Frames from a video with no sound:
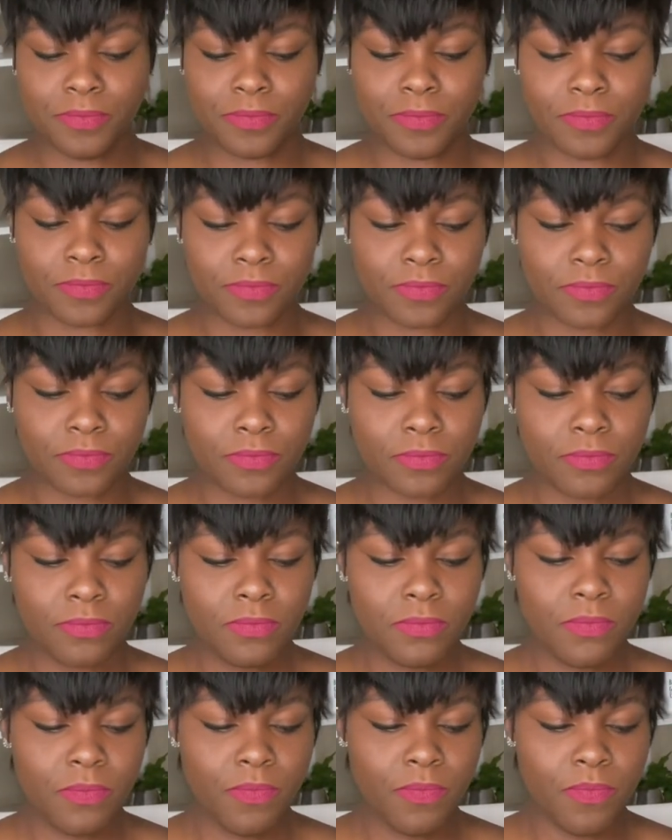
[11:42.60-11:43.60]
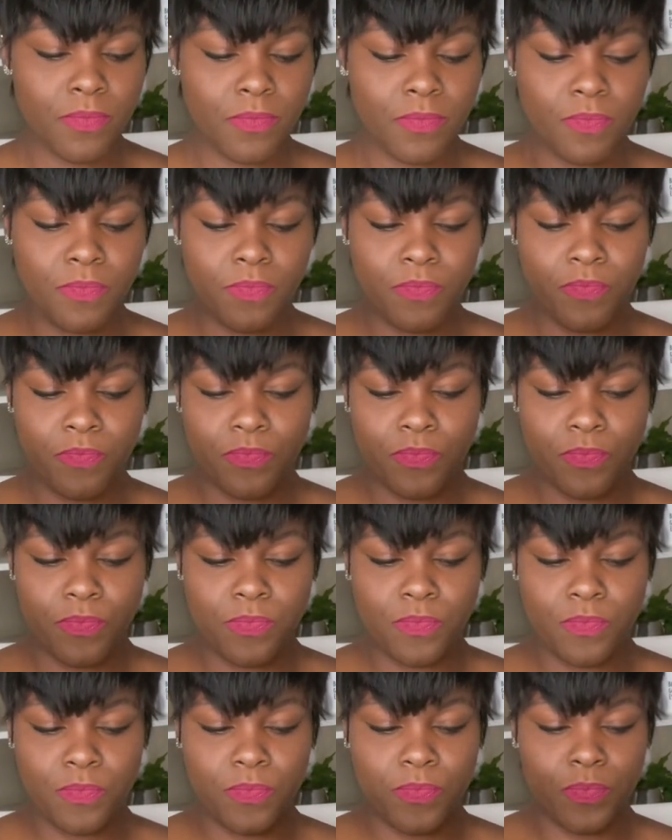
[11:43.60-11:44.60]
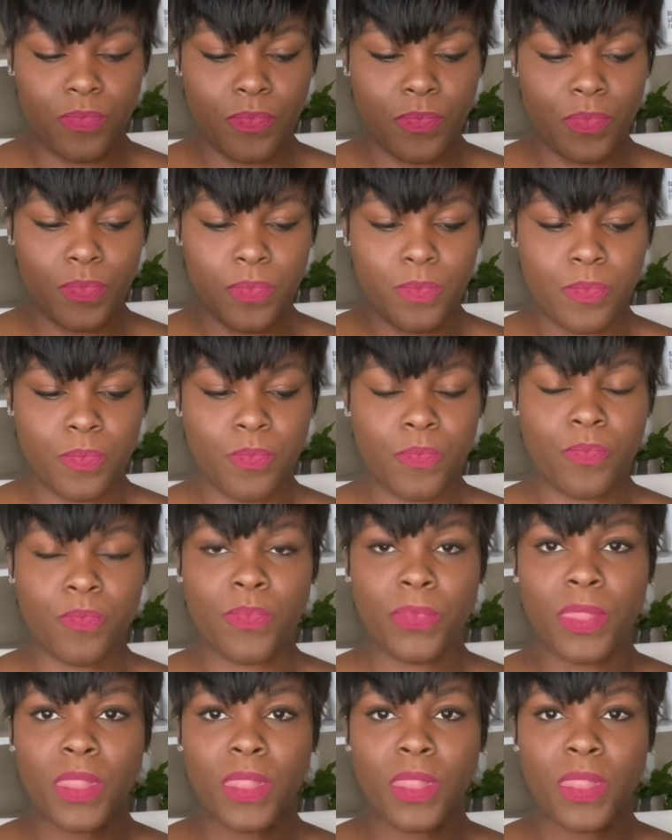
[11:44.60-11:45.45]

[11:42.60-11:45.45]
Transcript: Nothing is said.